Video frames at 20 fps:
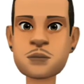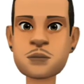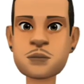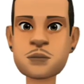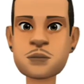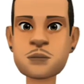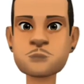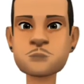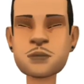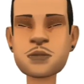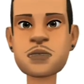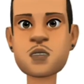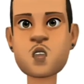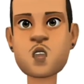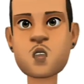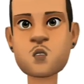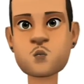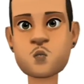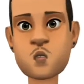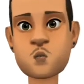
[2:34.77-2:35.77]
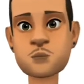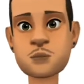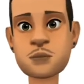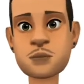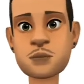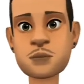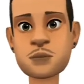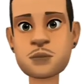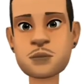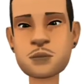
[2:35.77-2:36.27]
Number 1,
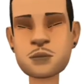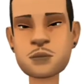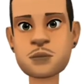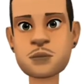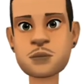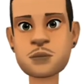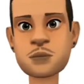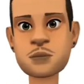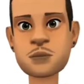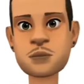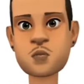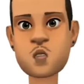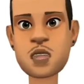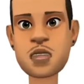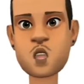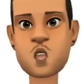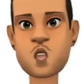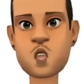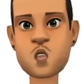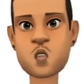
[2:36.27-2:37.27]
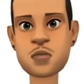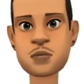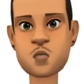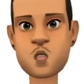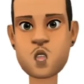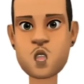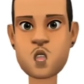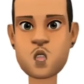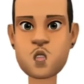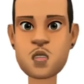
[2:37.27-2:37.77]
better
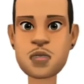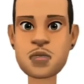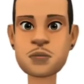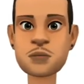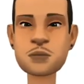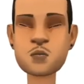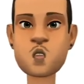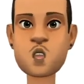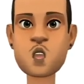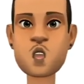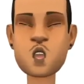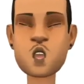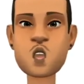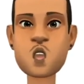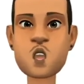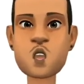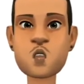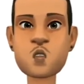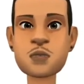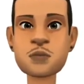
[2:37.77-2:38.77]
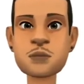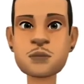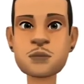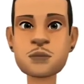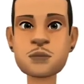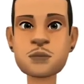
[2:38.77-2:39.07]
control of our borders.